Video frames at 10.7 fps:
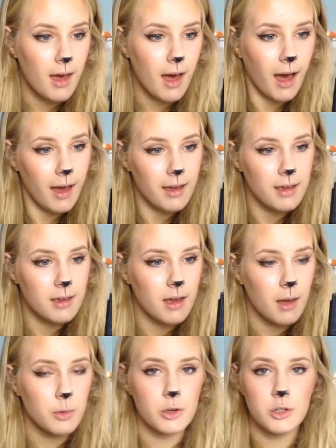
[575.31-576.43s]
I
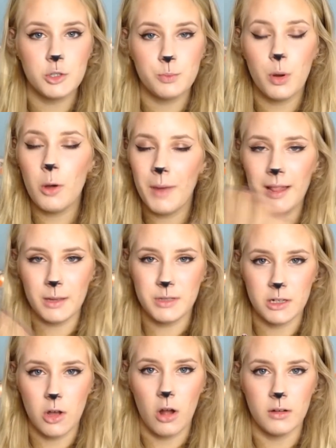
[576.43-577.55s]
am going to put my
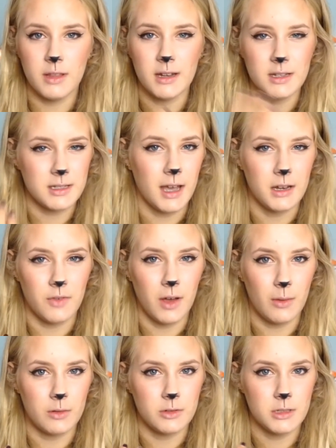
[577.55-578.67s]
lipstick on, then decide if I
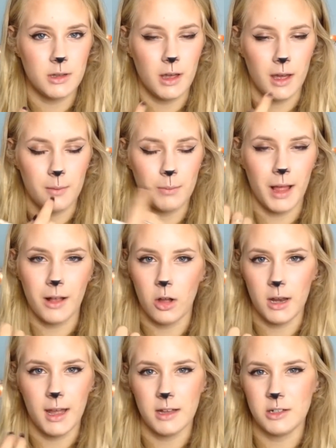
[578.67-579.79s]
want black
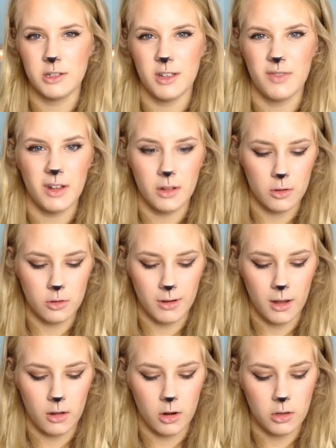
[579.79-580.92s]
on it. I don't know if it'll look
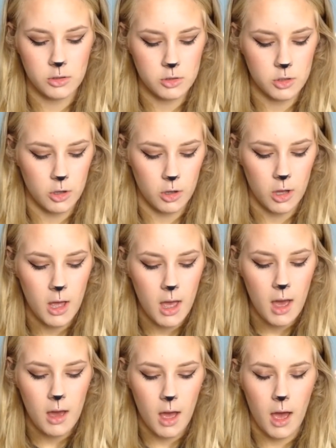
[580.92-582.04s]
great or not. So
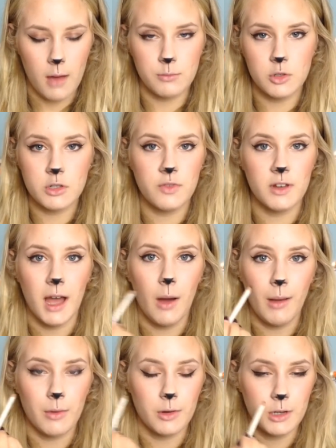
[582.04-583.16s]
just for now,
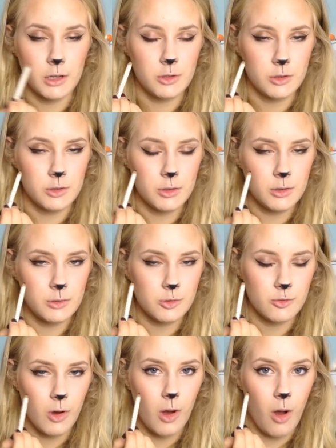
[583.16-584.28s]
I'm going to just
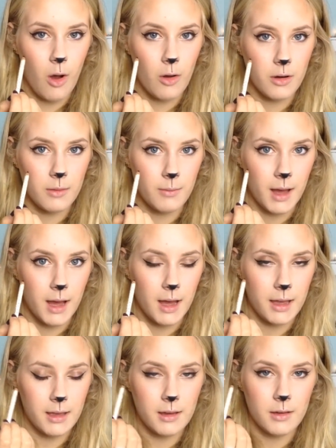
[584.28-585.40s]
draw on
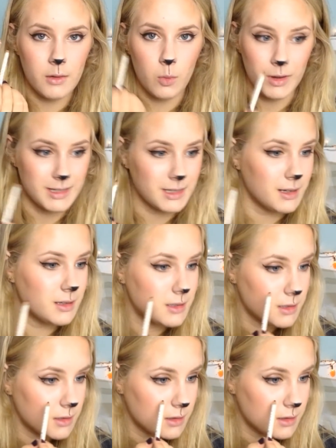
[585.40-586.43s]
my whiskers.